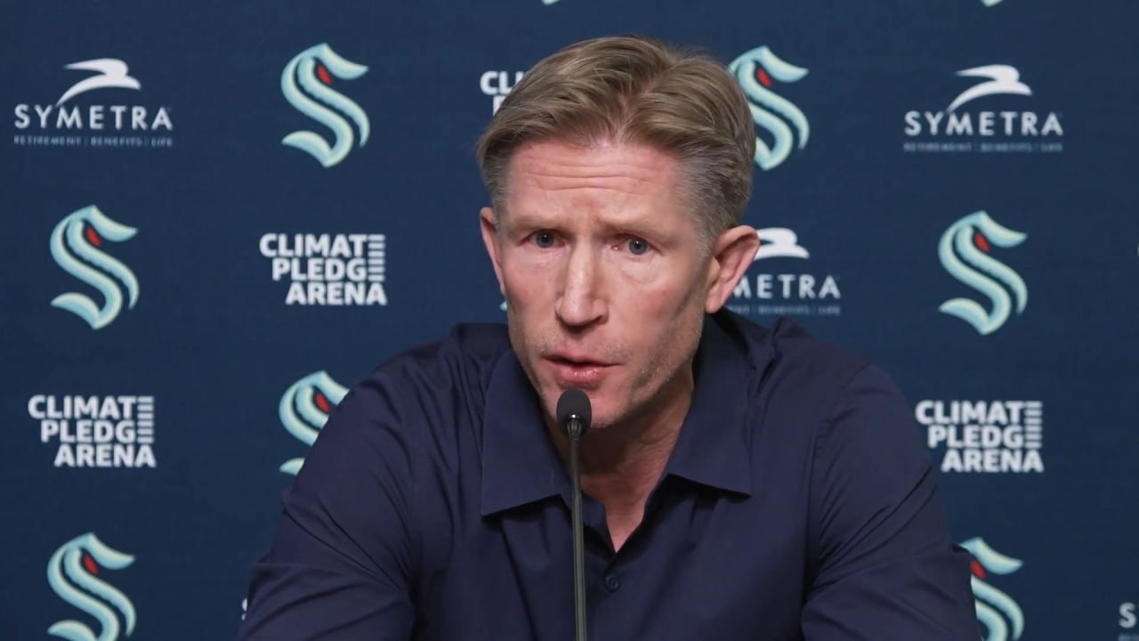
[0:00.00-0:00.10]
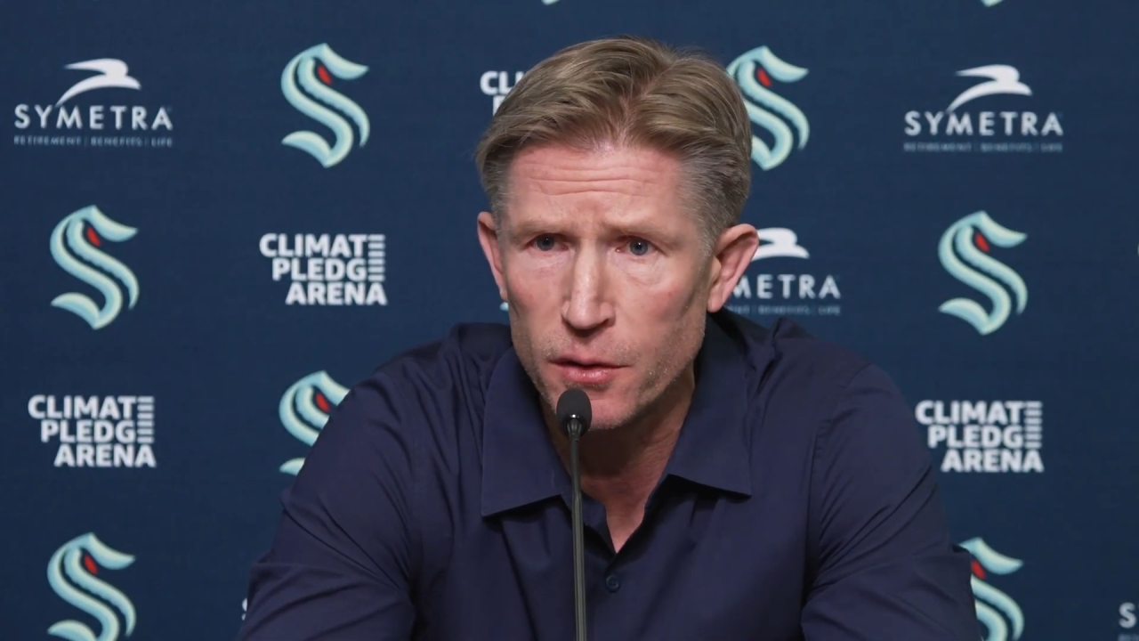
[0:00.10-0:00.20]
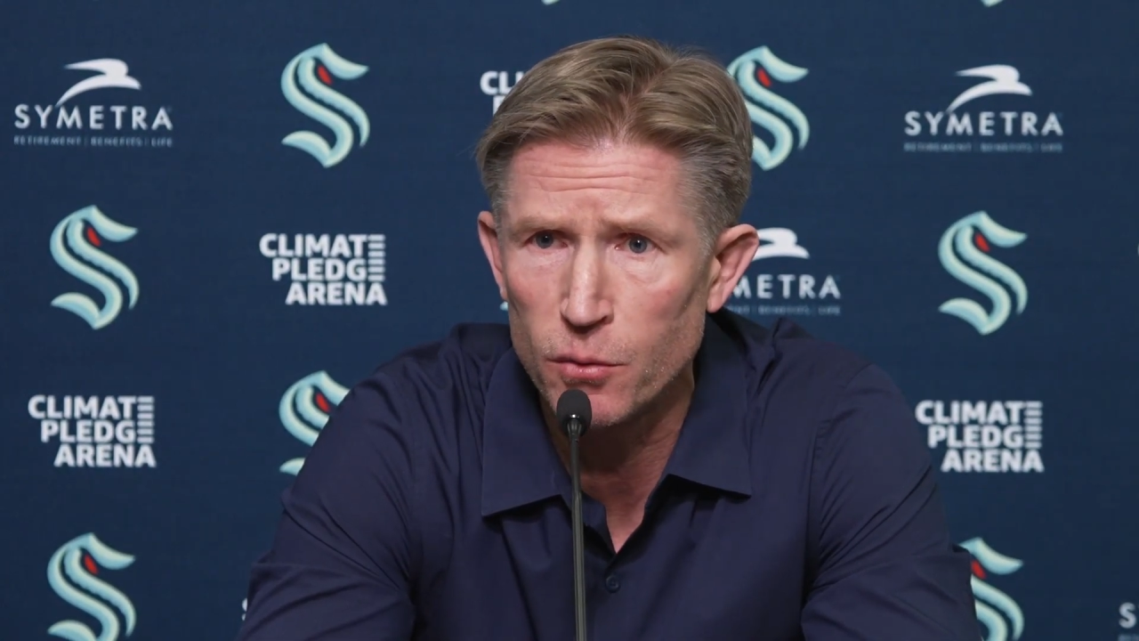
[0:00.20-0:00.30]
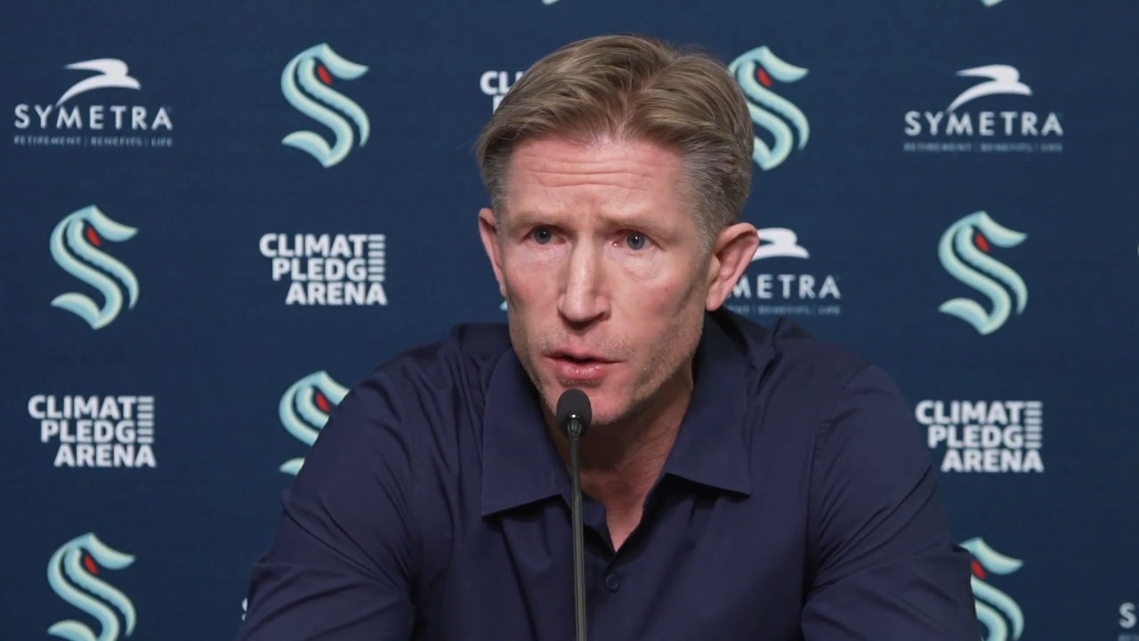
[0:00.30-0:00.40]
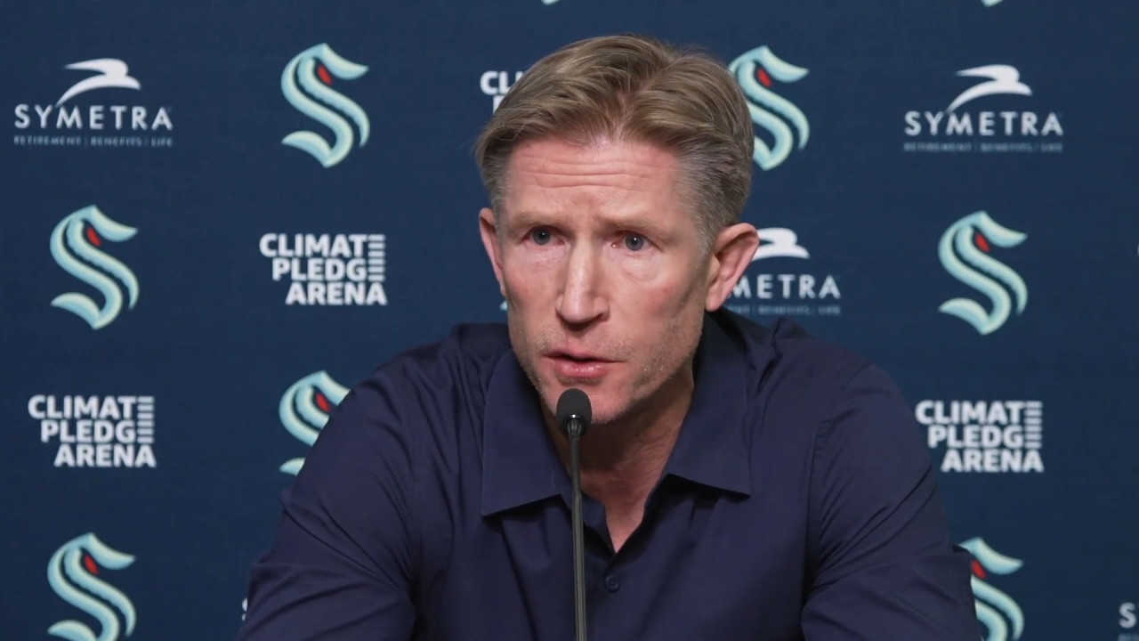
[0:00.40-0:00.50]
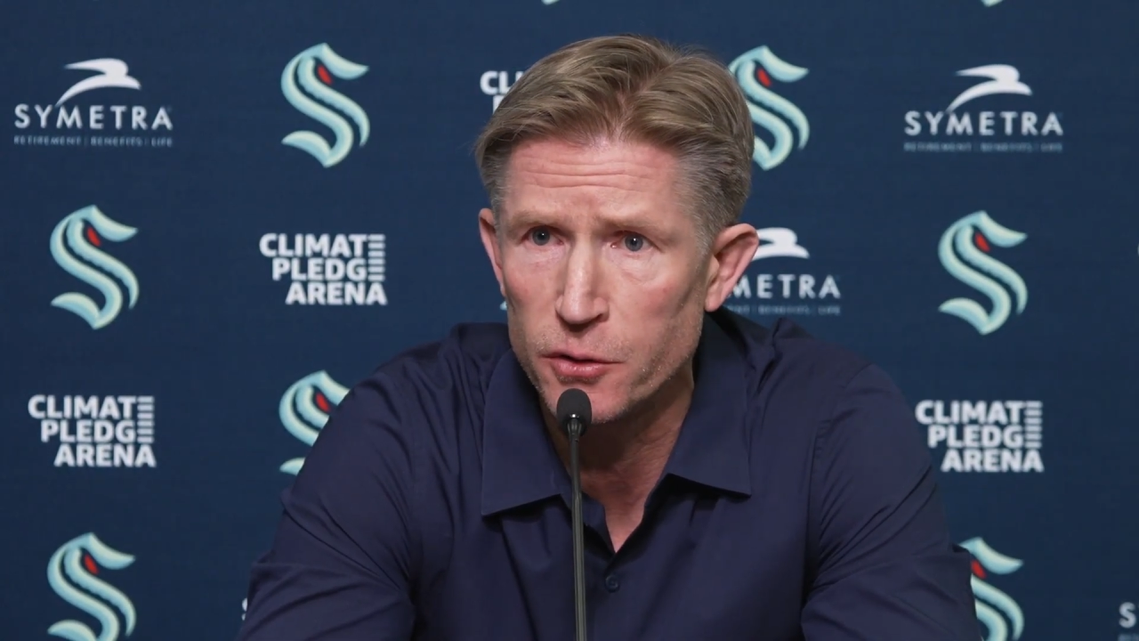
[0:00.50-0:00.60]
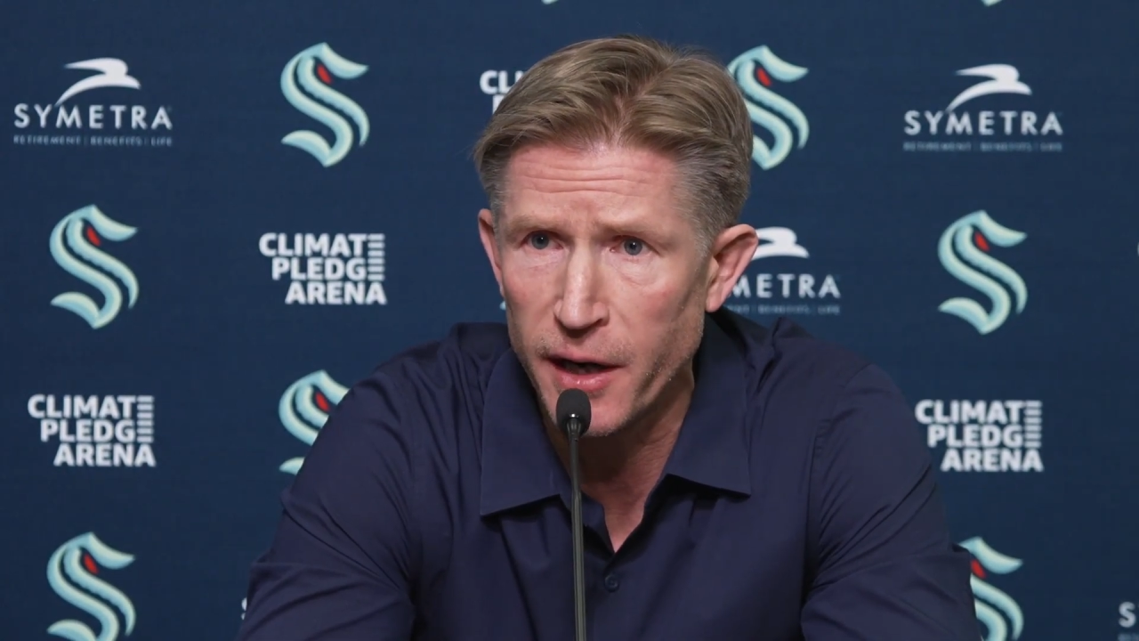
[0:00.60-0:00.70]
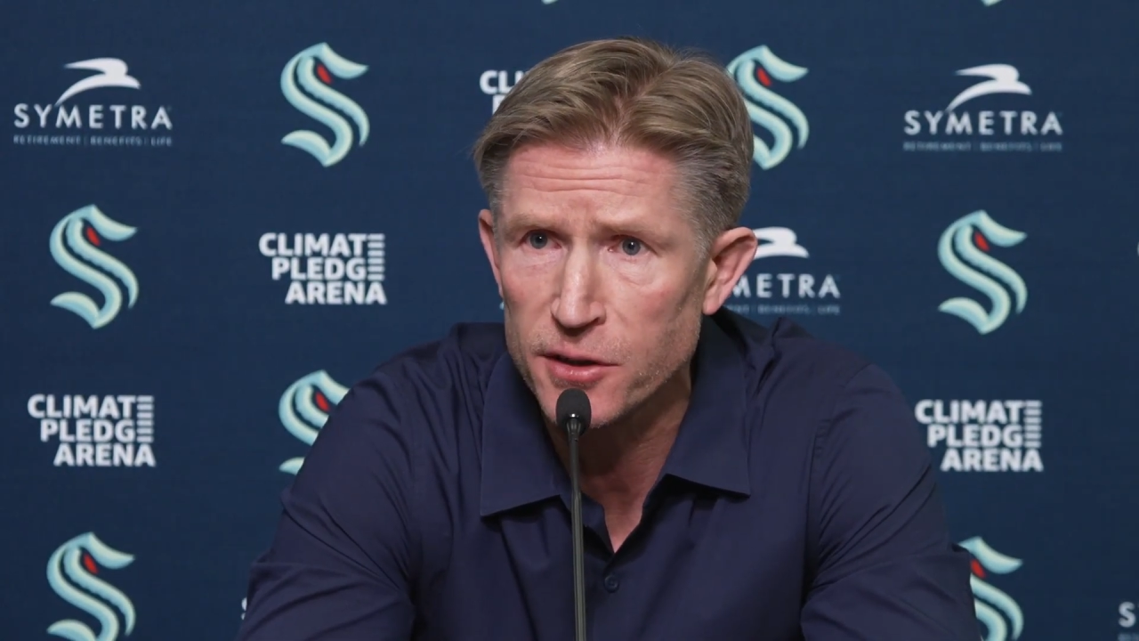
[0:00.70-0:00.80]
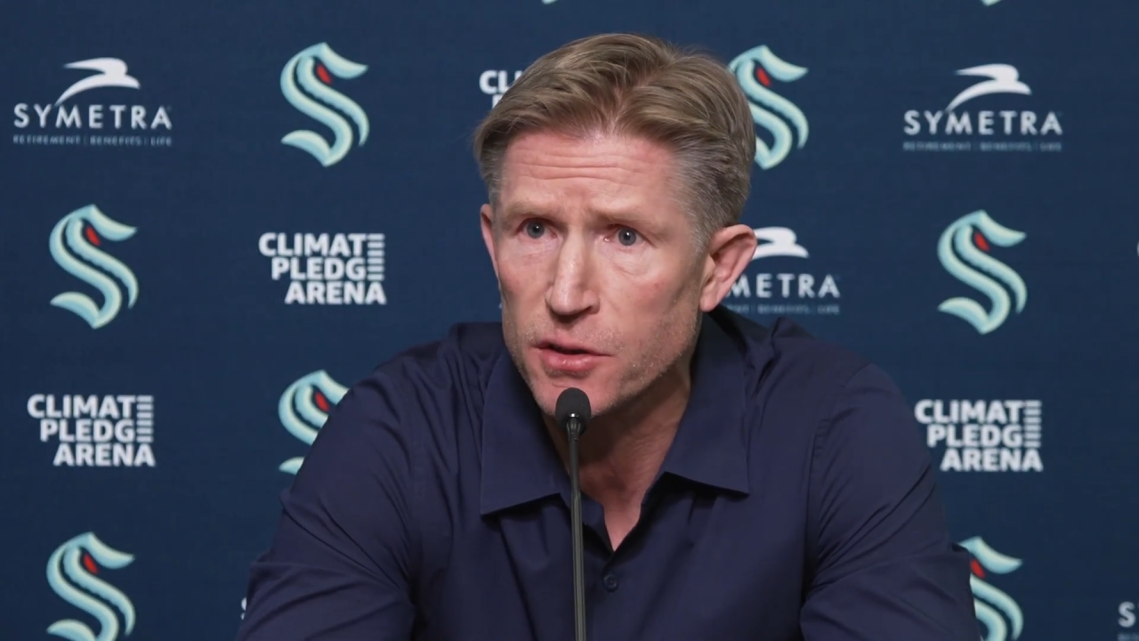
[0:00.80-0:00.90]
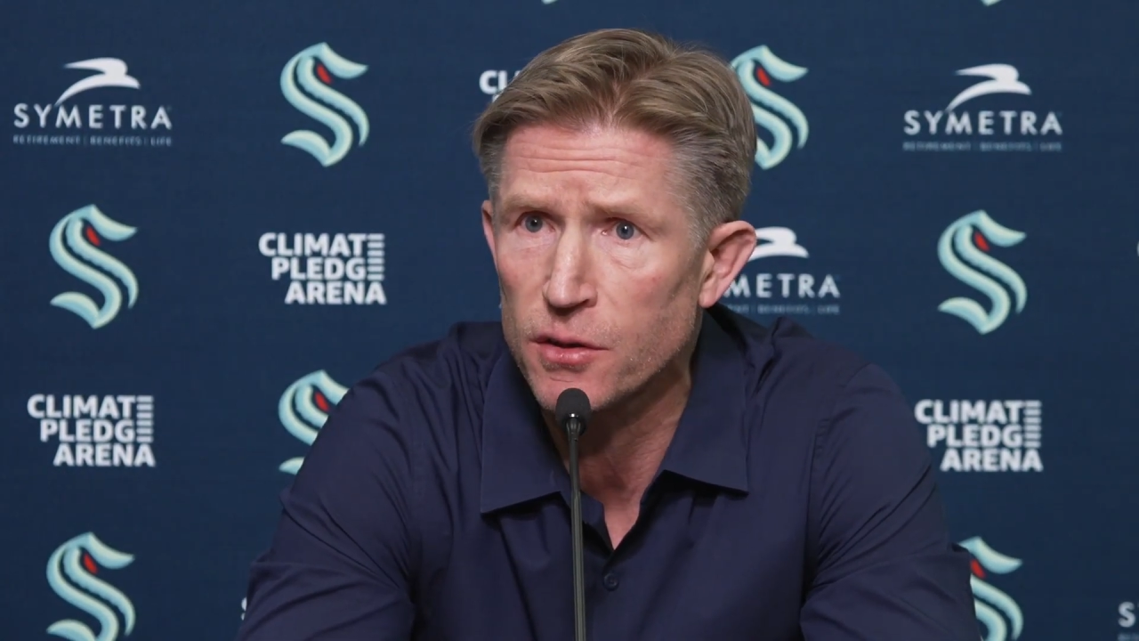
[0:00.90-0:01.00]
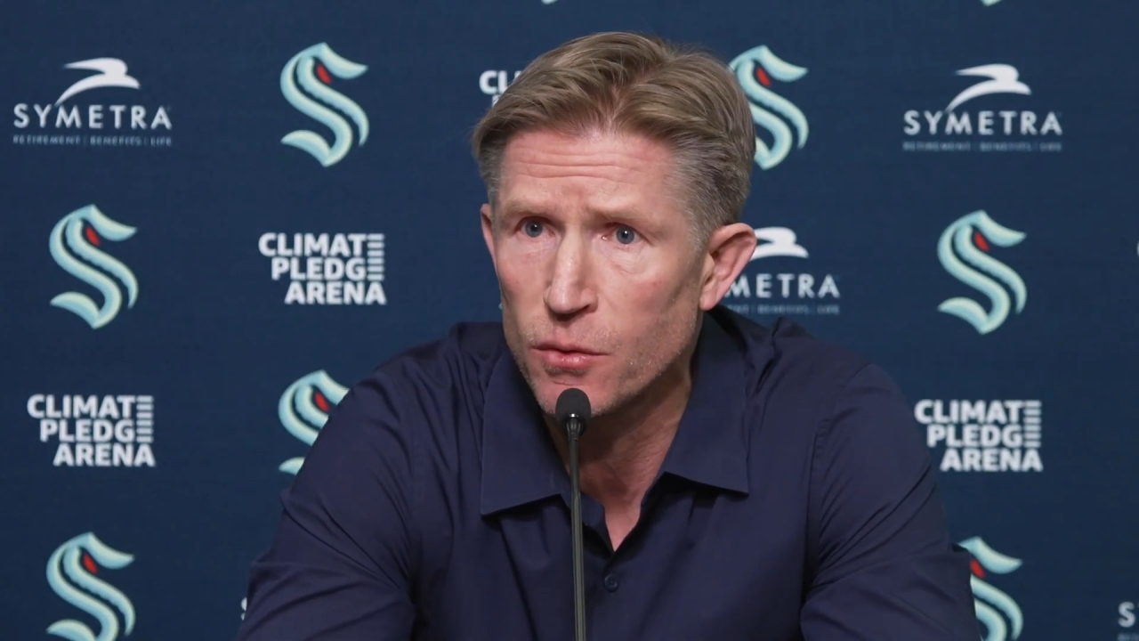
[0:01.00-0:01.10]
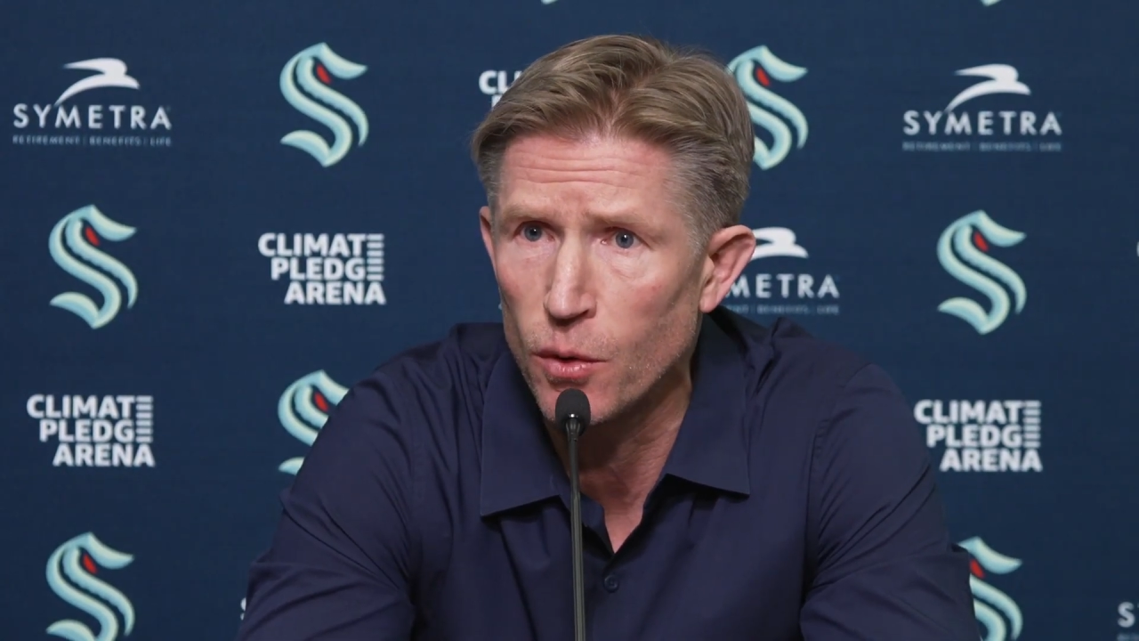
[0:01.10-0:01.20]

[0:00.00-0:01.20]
We we addressed